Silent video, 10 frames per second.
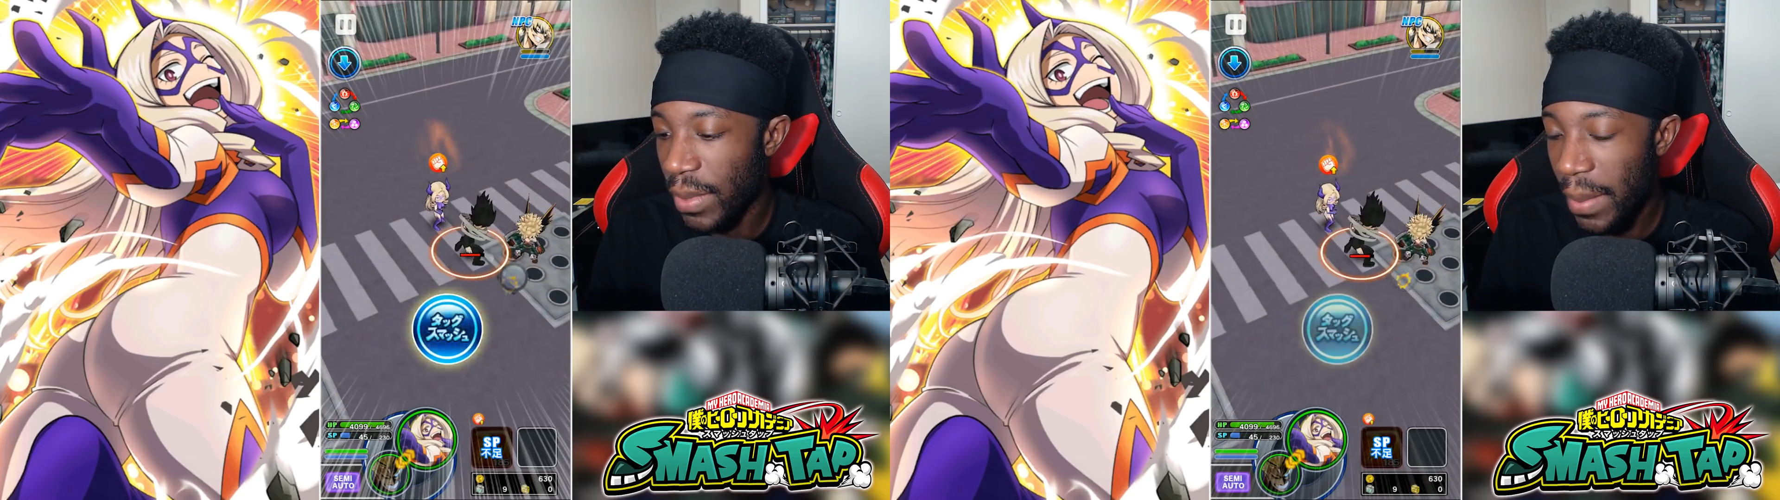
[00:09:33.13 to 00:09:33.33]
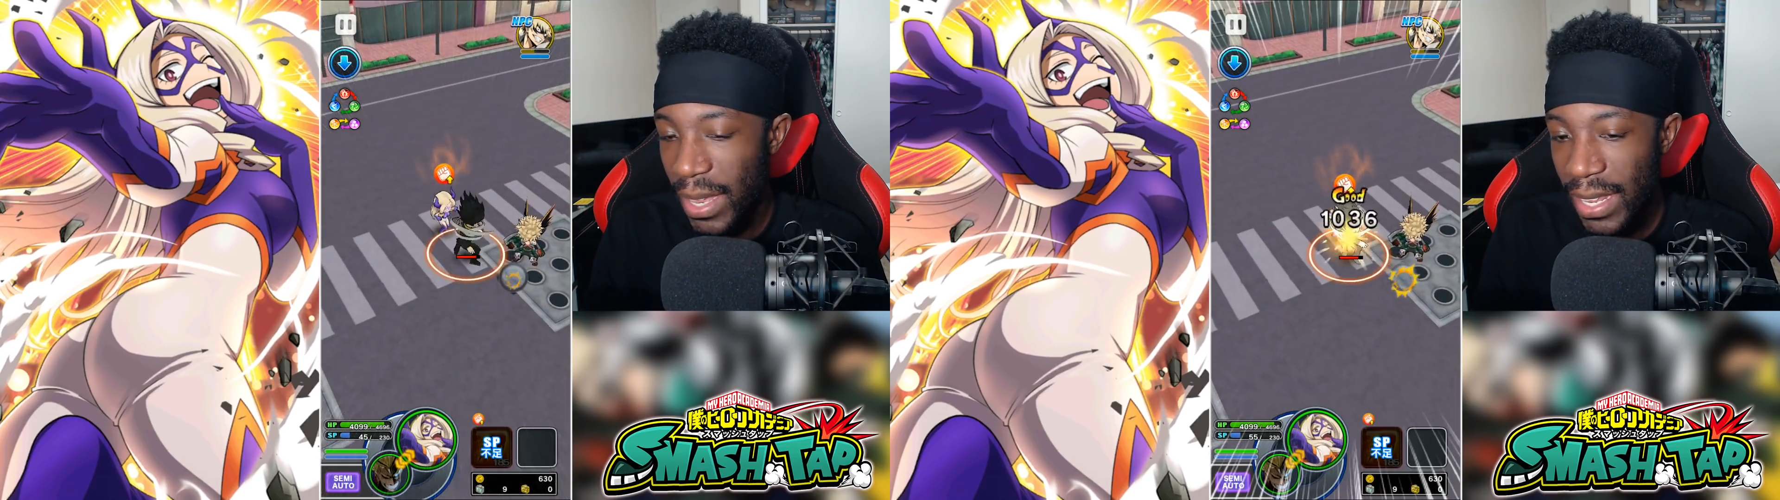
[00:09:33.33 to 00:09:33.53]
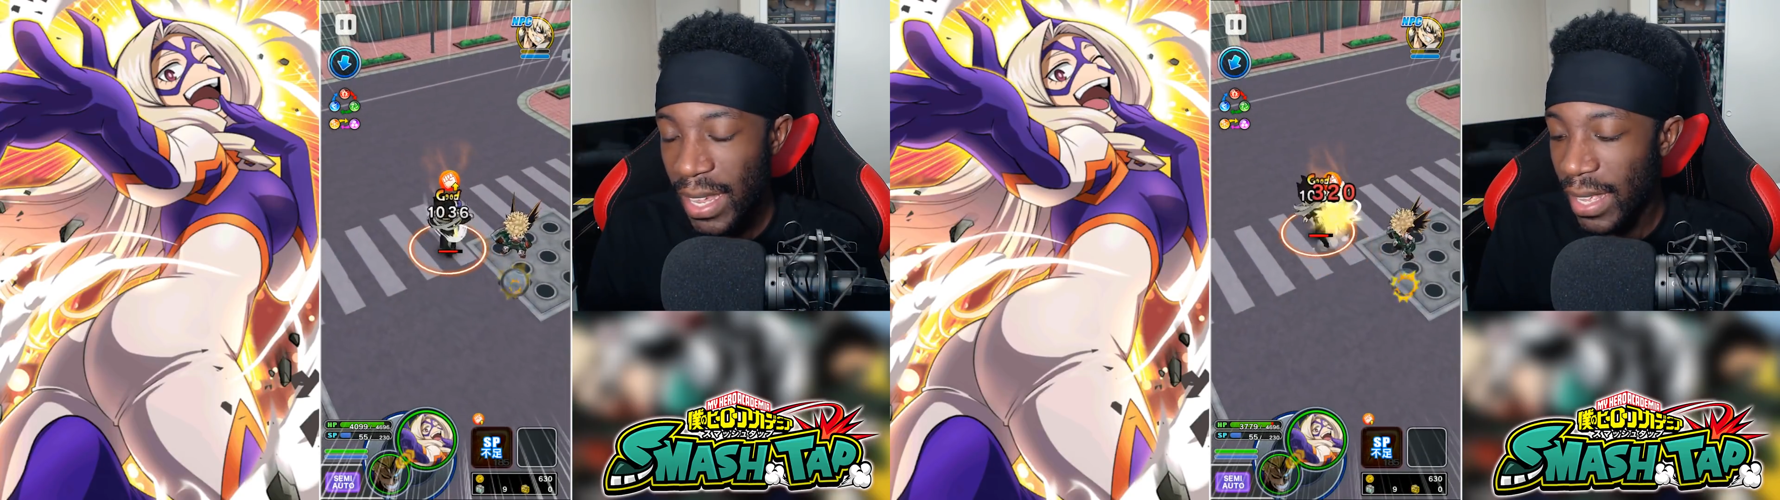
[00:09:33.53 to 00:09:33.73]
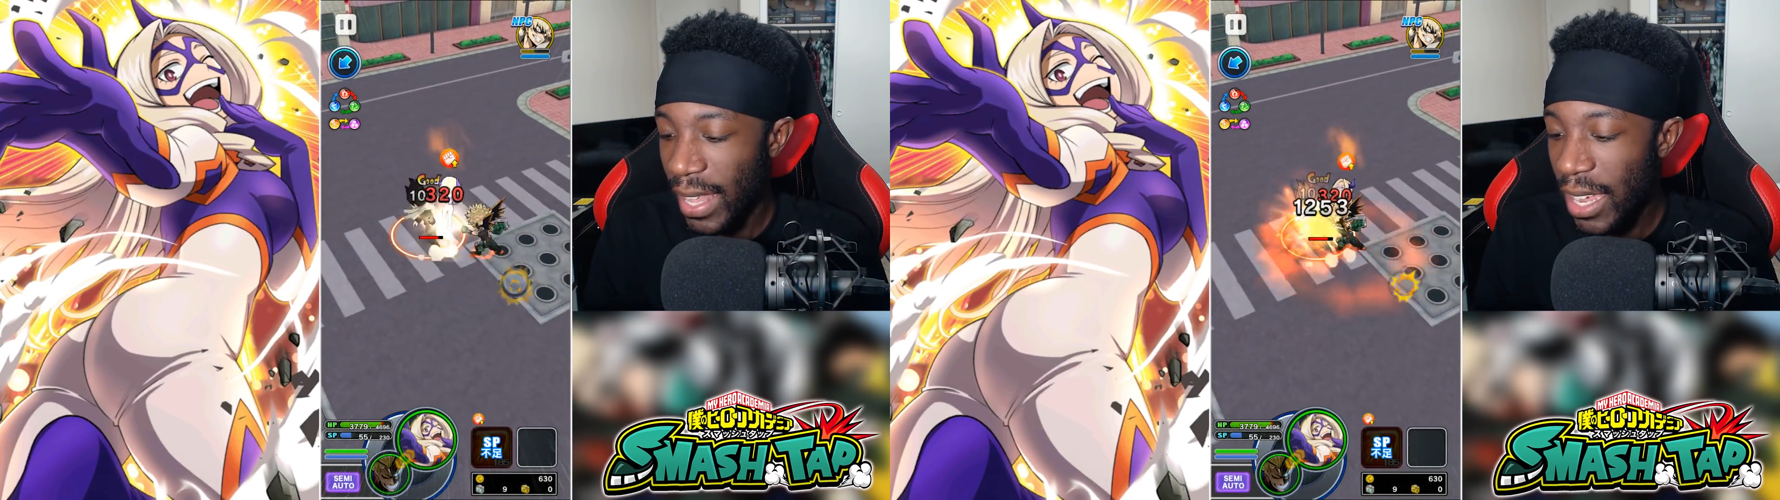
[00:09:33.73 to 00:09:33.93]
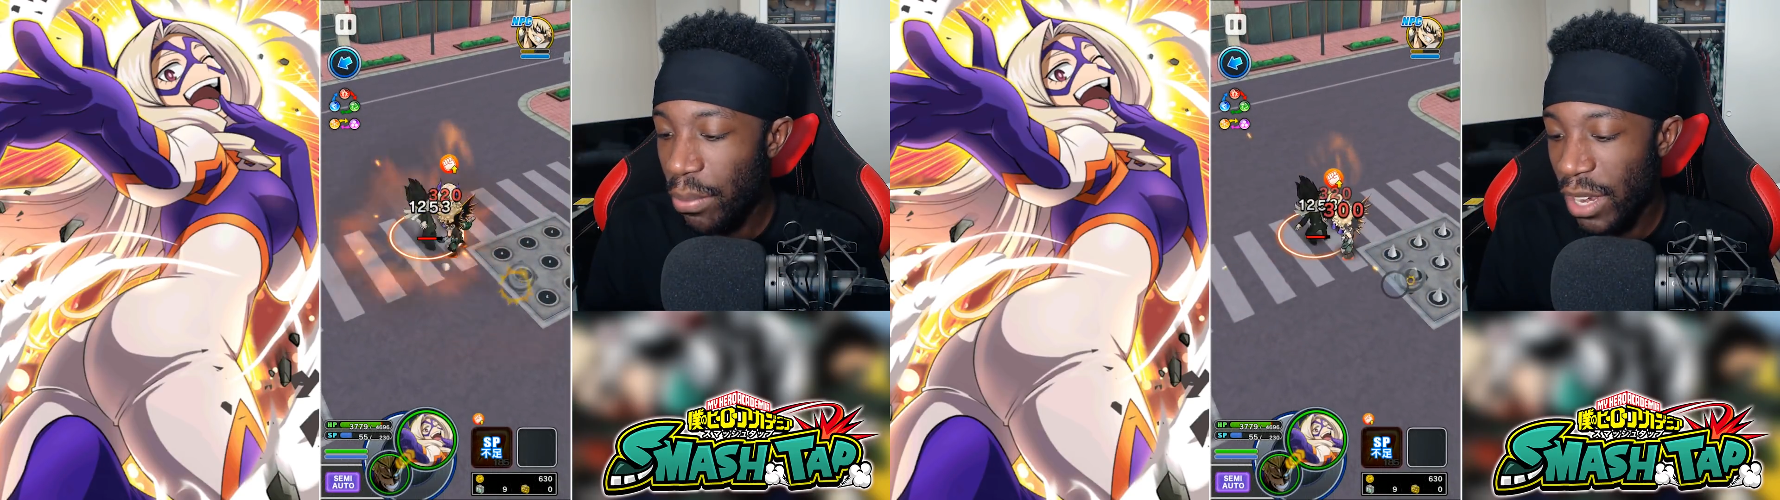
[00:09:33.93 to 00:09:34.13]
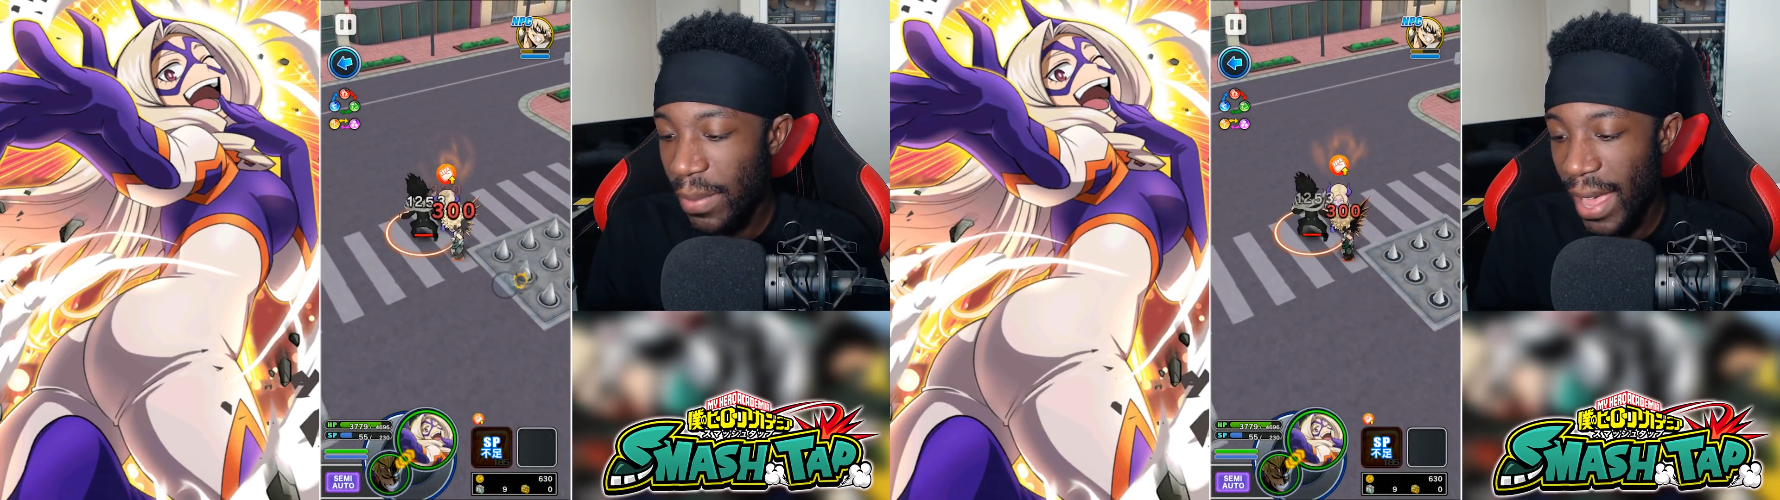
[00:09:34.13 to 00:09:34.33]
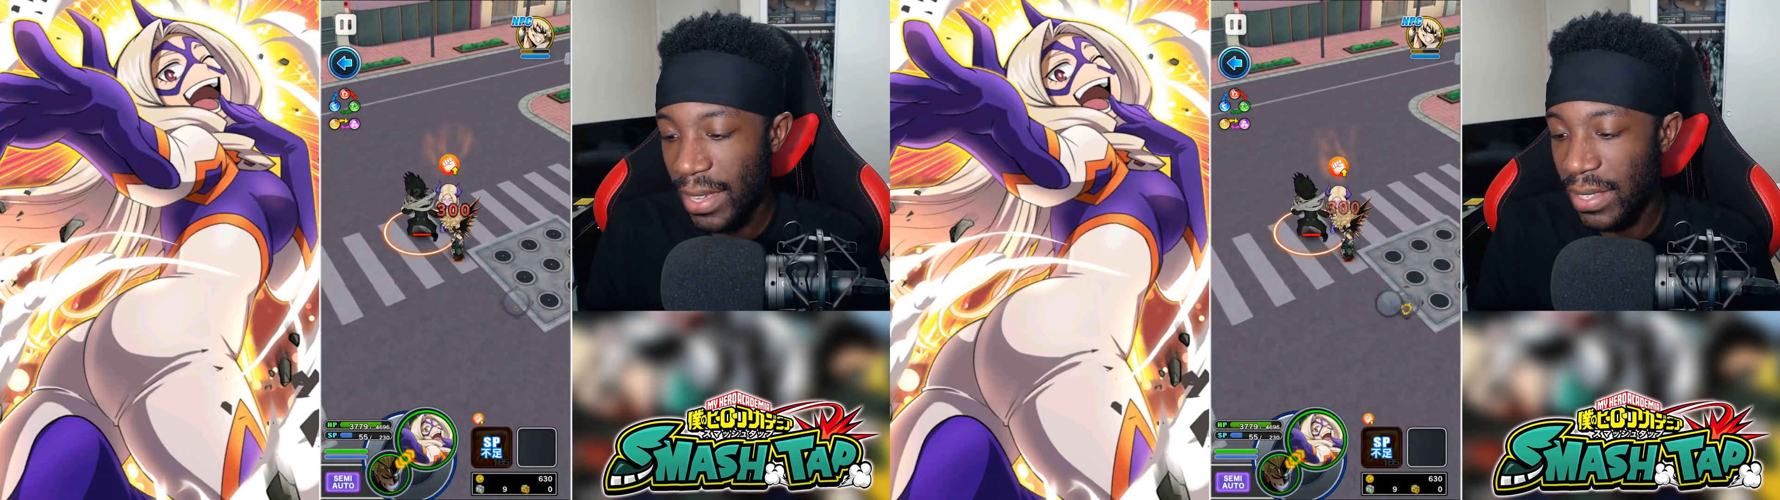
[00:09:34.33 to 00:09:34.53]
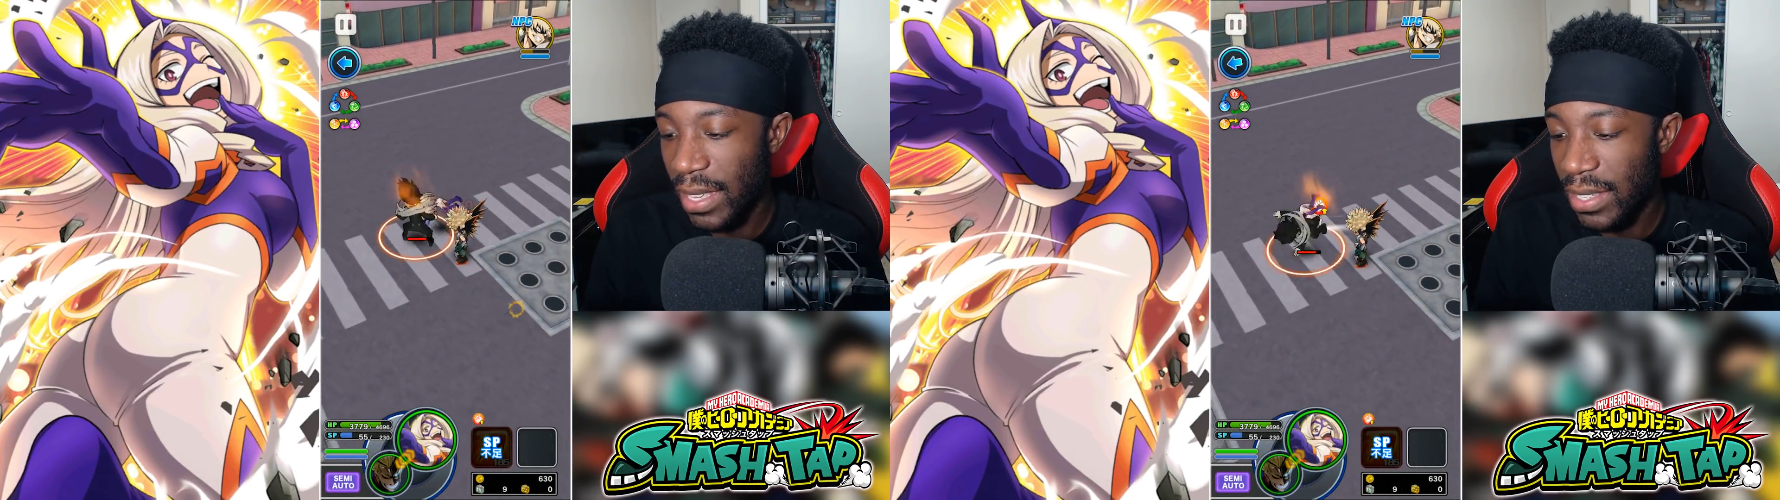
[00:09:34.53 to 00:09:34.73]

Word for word: But, I mean, they could bring back